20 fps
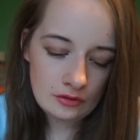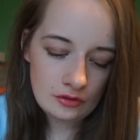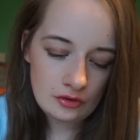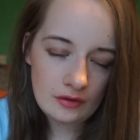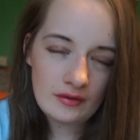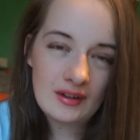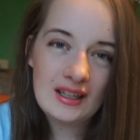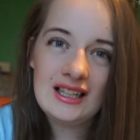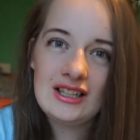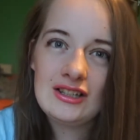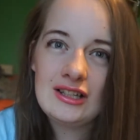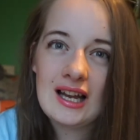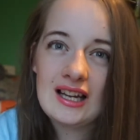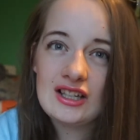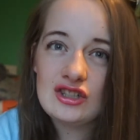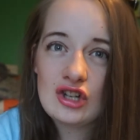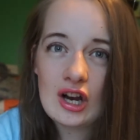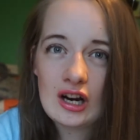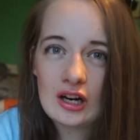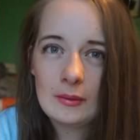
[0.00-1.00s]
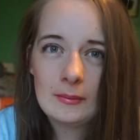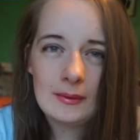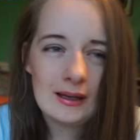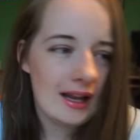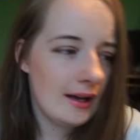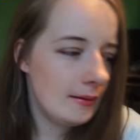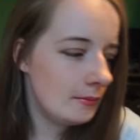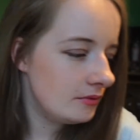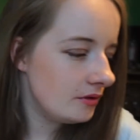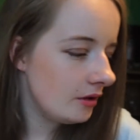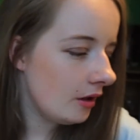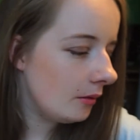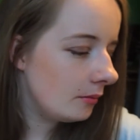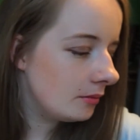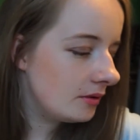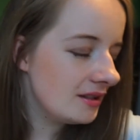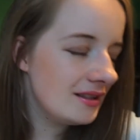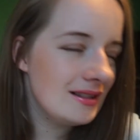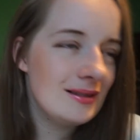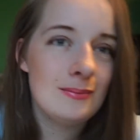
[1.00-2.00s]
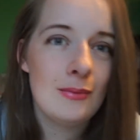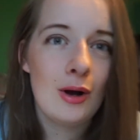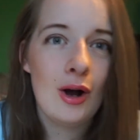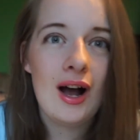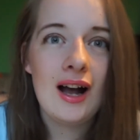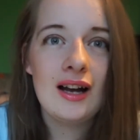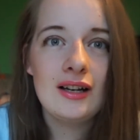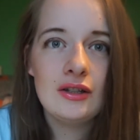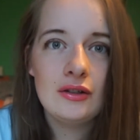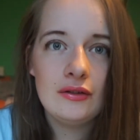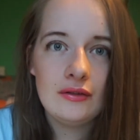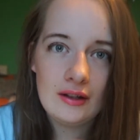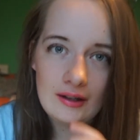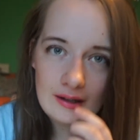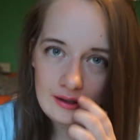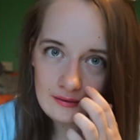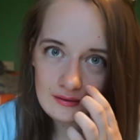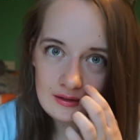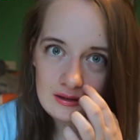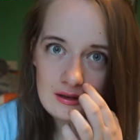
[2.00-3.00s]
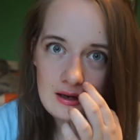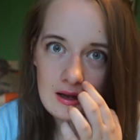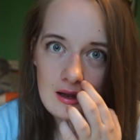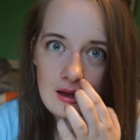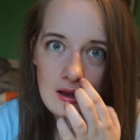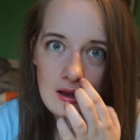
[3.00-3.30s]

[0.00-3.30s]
So really like check on my laptop because it's more accurate there, isn't it?